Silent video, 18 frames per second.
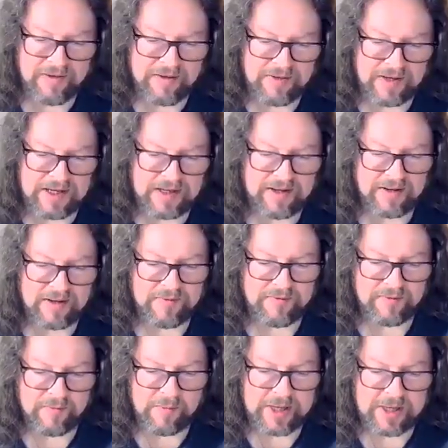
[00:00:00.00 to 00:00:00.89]
I think
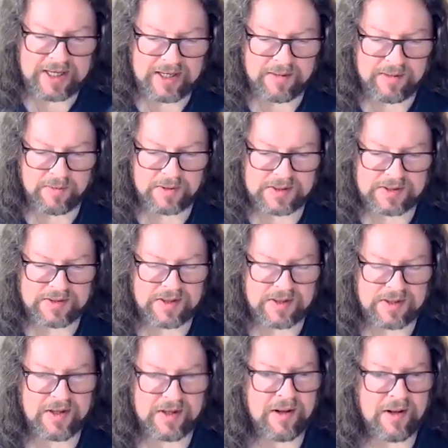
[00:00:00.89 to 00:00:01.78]
for me it
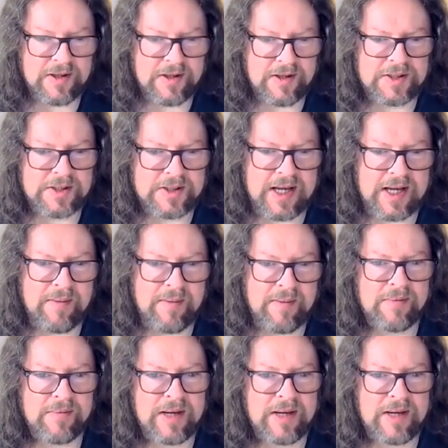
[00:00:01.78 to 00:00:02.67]
was another
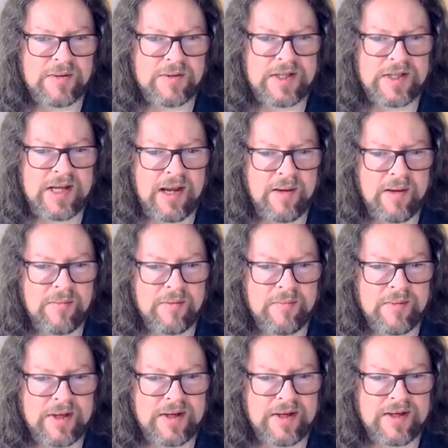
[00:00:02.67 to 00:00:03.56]
step. That was the
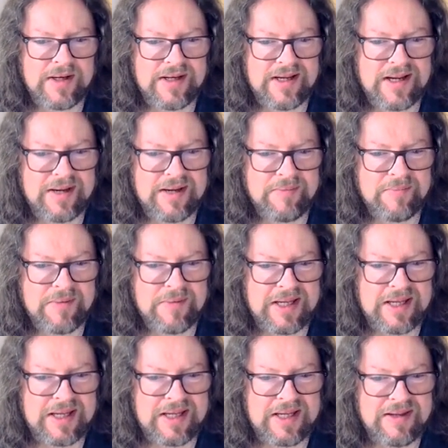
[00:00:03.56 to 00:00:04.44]
album that
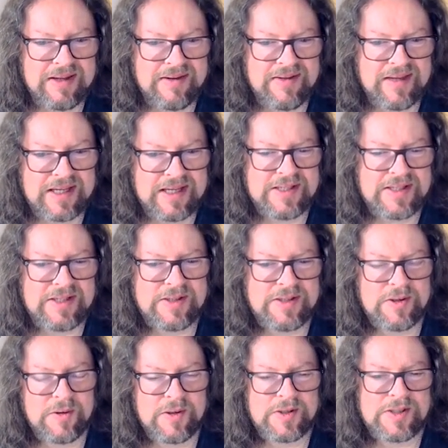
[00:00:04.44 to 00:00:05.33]
things
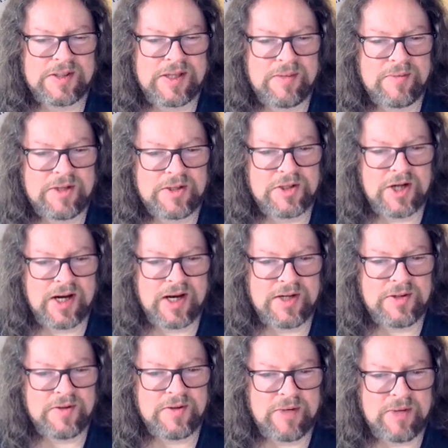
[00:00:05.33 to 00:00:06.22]
sort of seemed to
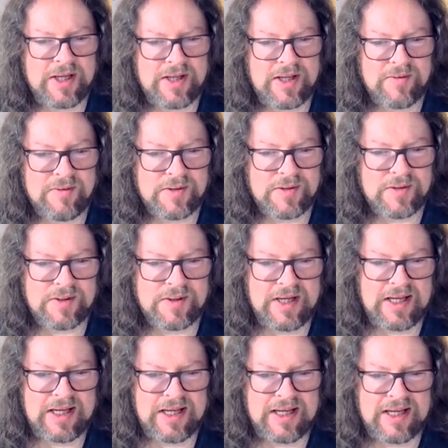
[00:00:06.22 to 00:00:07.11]
change a bit. There's
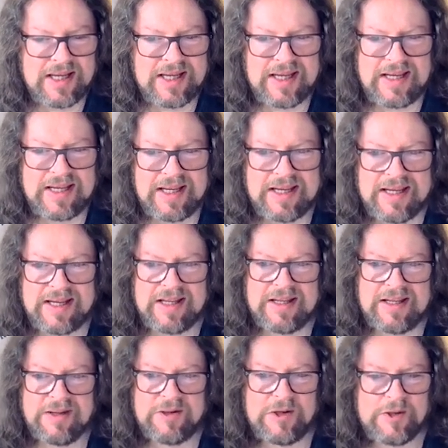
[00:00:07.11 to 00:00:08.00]

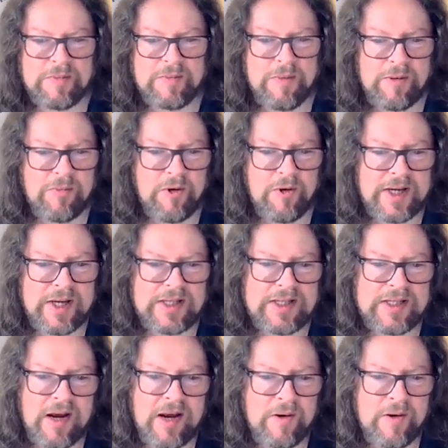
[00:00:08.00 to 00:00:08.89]
a bit more
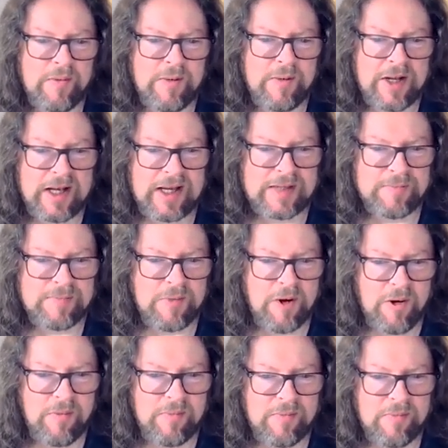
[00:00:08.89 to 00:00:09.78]
guitar and a bit less
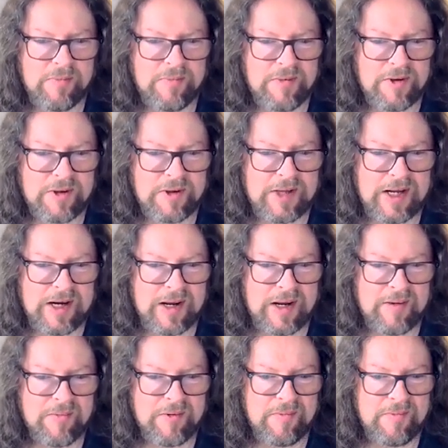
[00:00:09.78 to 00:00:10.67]
pop on that
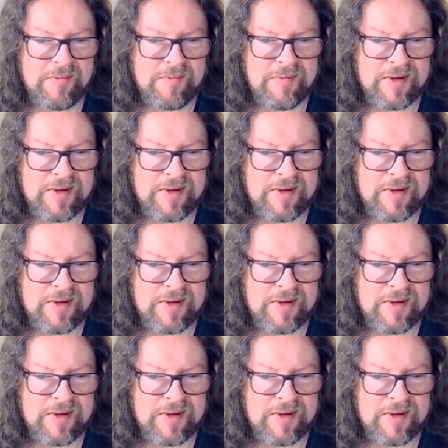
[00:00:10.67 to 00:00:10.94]
album.